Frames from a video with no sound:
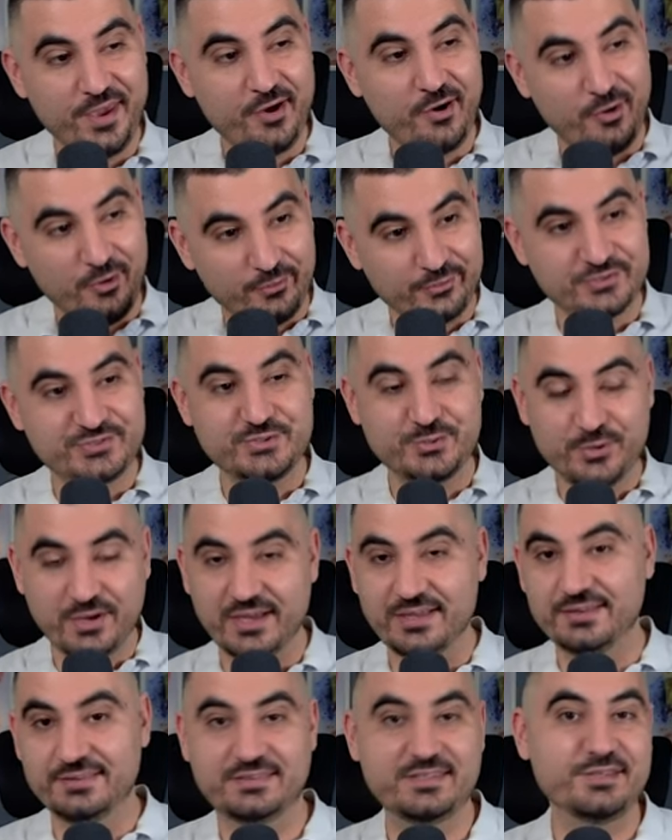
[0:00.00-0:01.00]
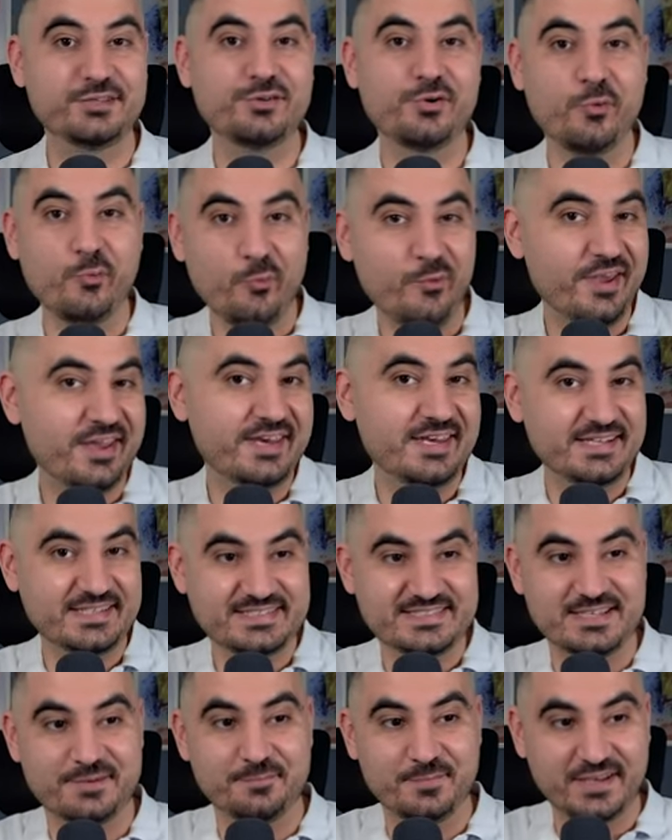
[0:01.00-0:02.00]
we also continue
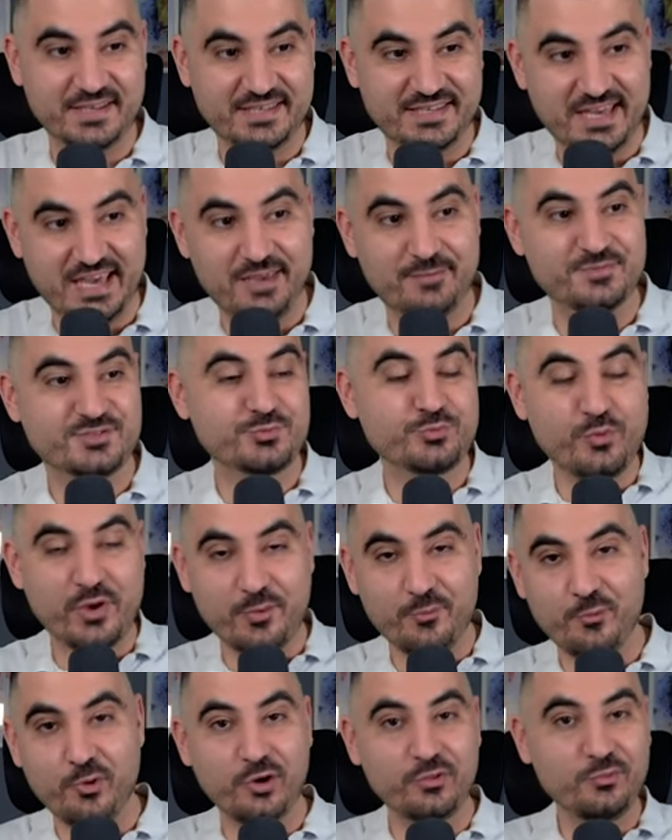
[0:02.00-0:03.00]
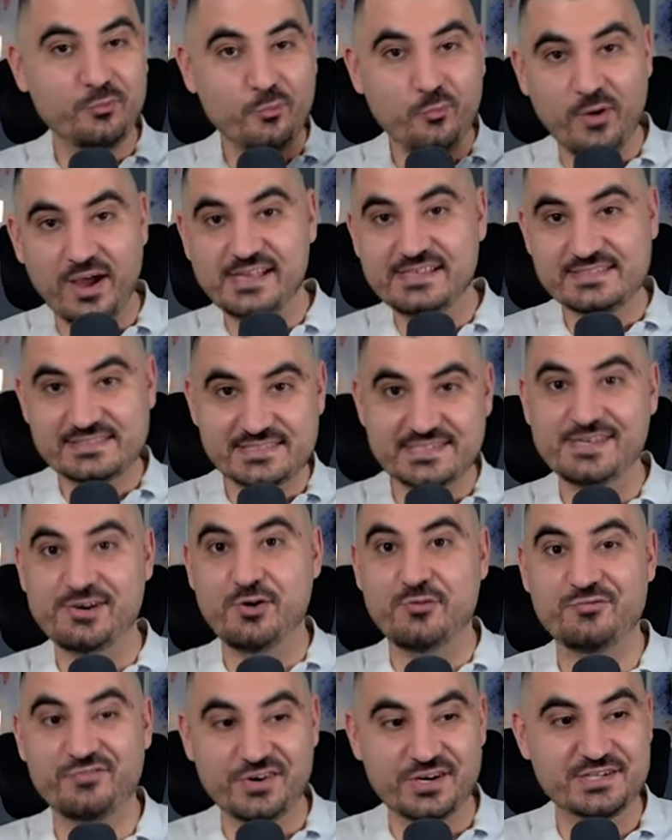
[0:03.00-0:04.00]
winning some games. We won one
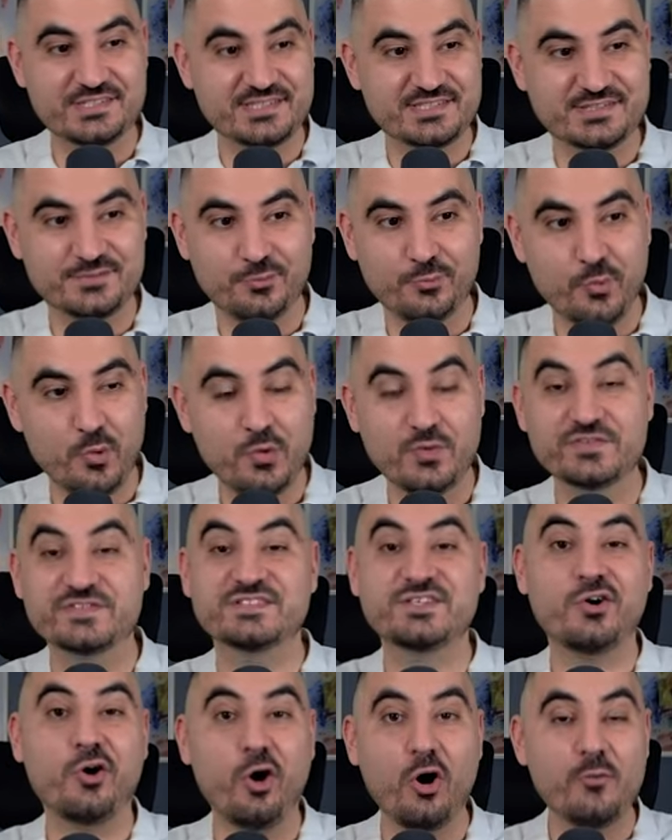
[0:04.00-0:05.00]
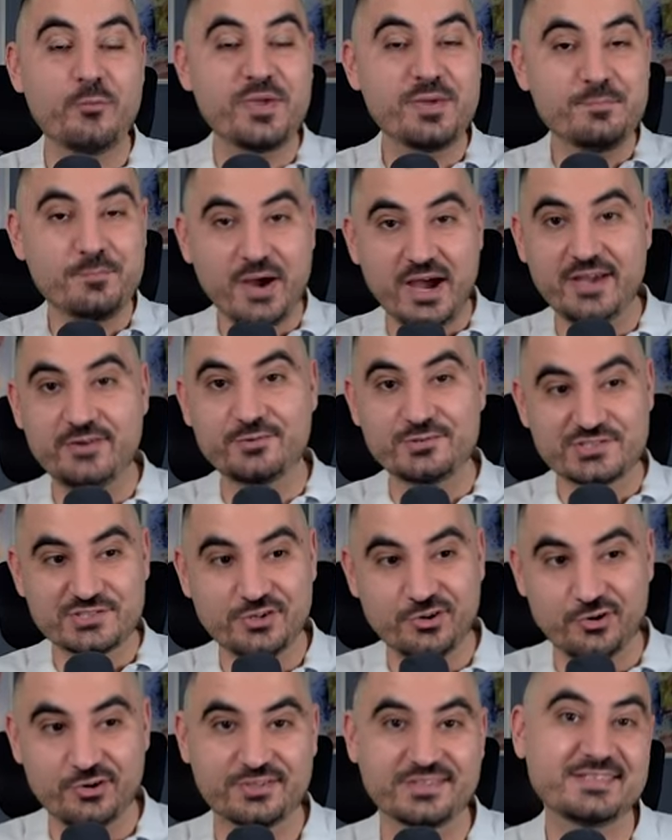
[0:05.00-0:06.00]
zero versus Wolves. Kobbie Mainoo
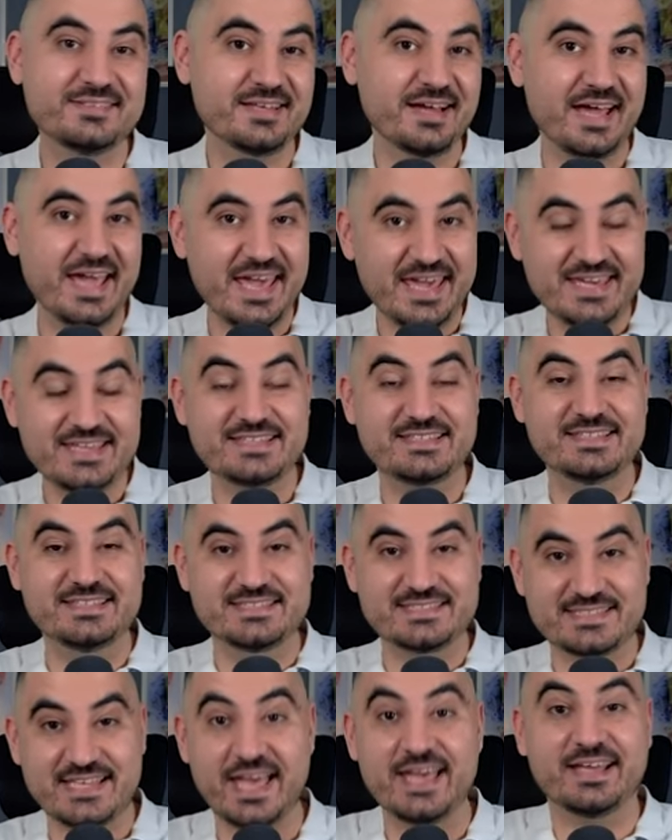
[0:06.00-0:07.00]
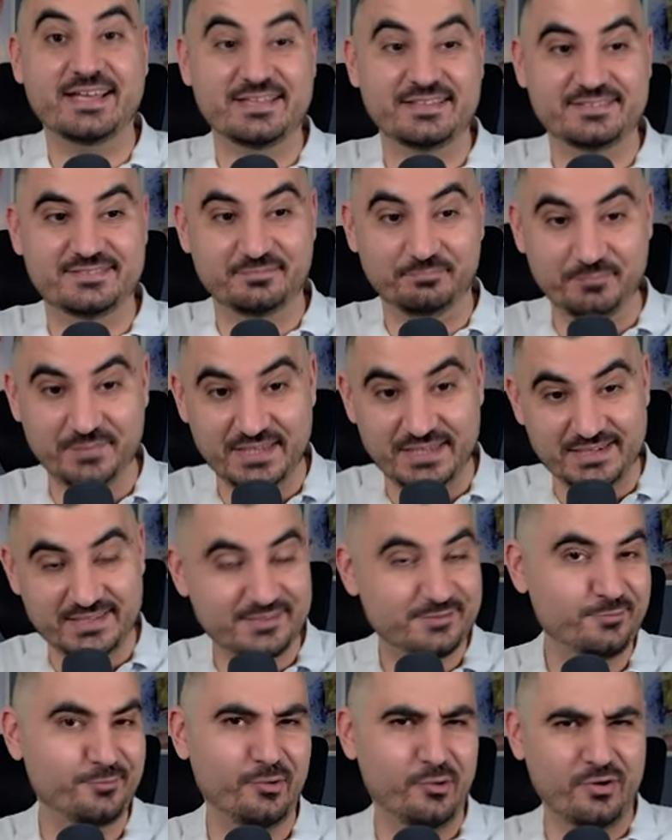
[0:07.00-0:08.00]
scored in the eighty-second
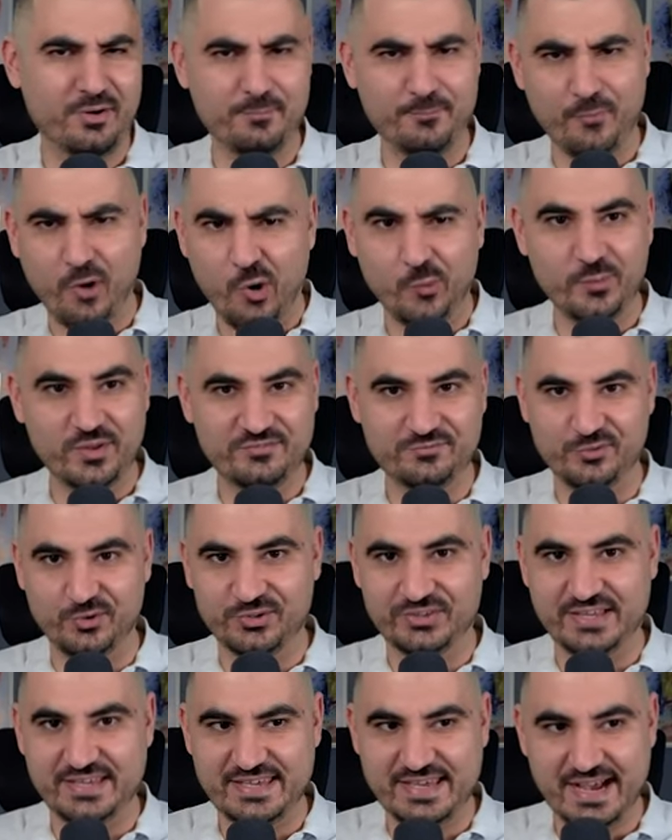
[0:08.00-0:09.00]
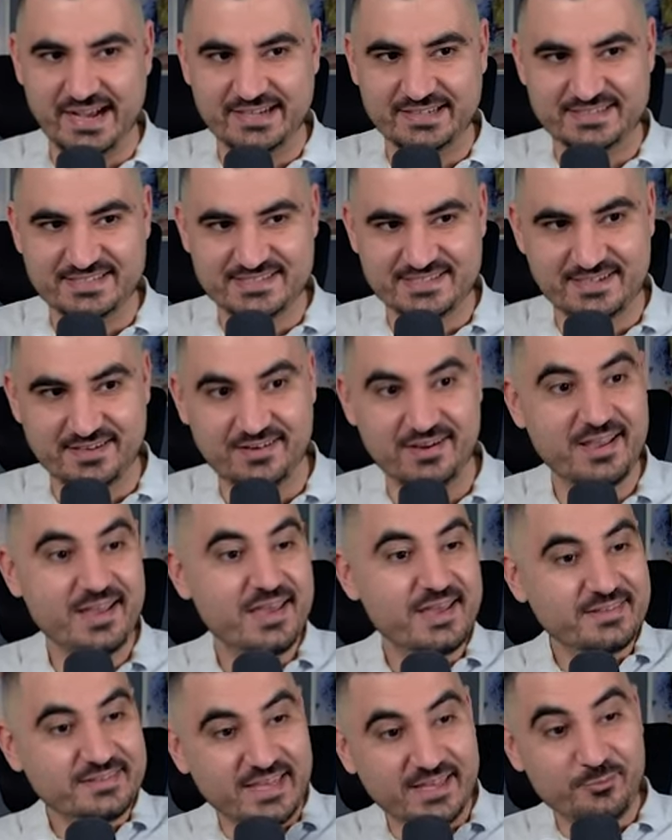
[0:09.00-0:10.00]
minute. What a moment for the youngster.
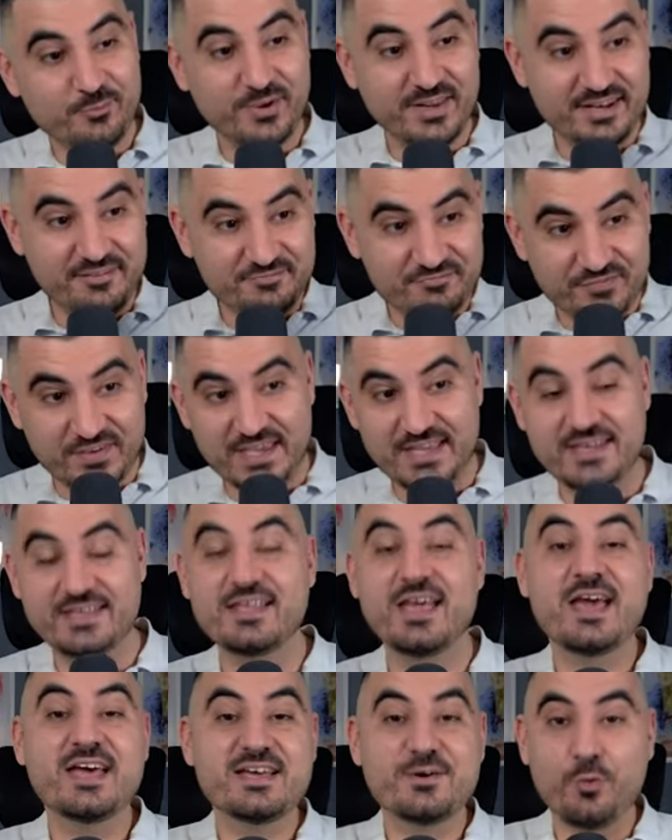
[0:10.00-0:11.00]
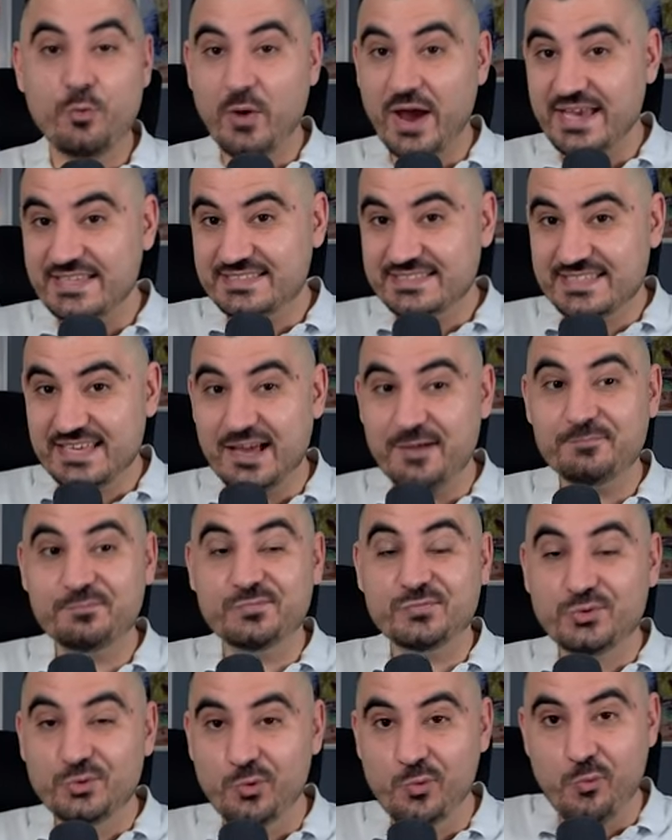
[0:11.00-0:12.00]
Then we defeated West
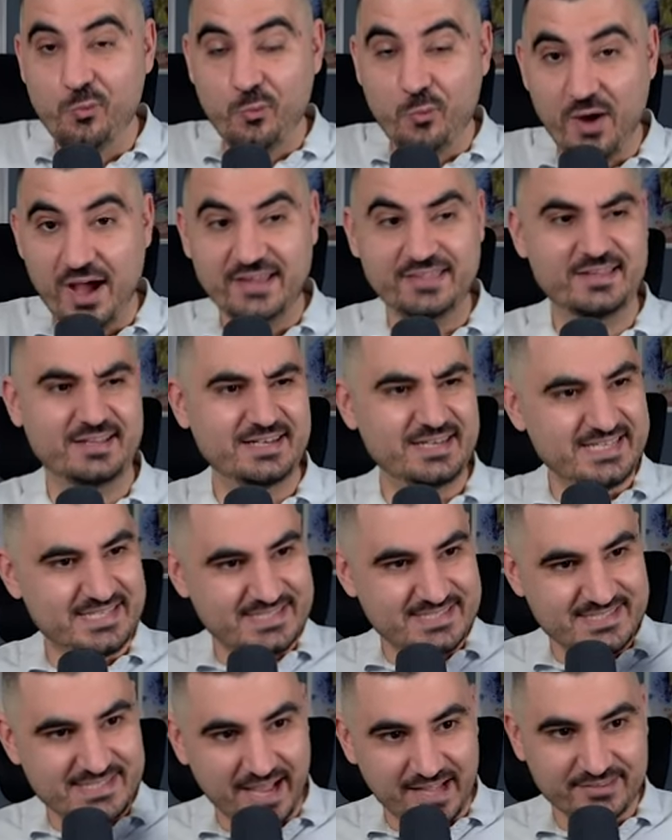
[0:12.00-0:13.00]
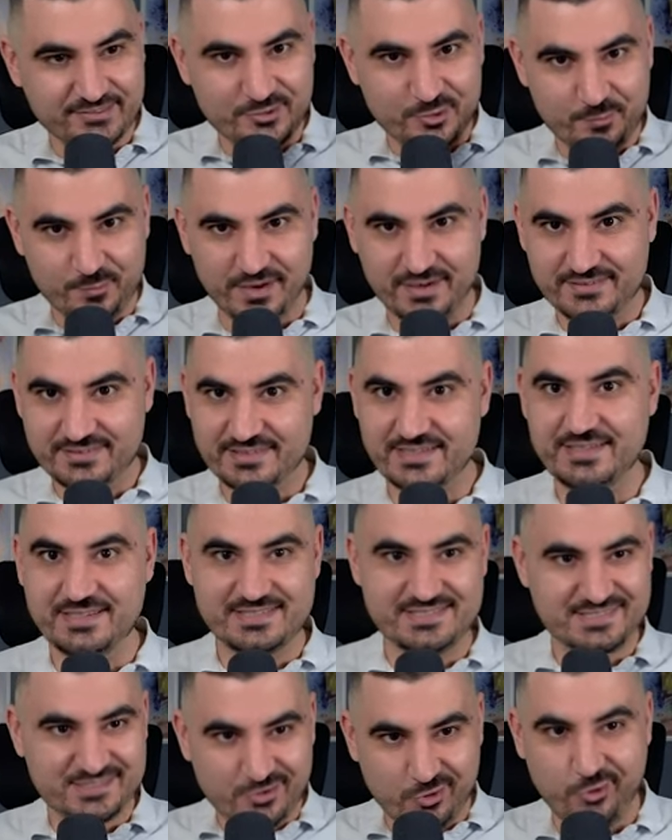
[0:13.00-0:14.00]
Ham two one. Lisandro
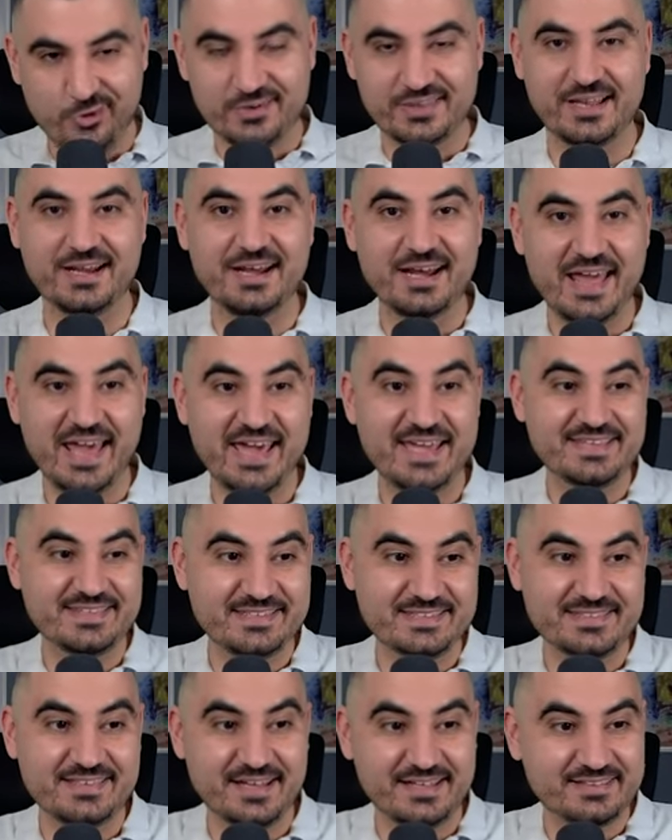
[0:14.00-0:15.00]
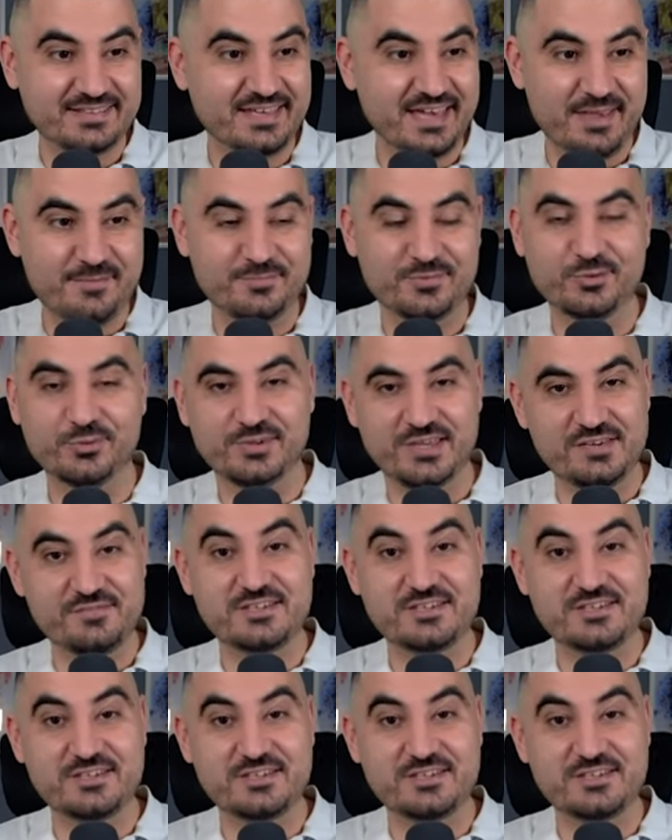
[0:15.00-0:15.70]
Martinez scored late in that game to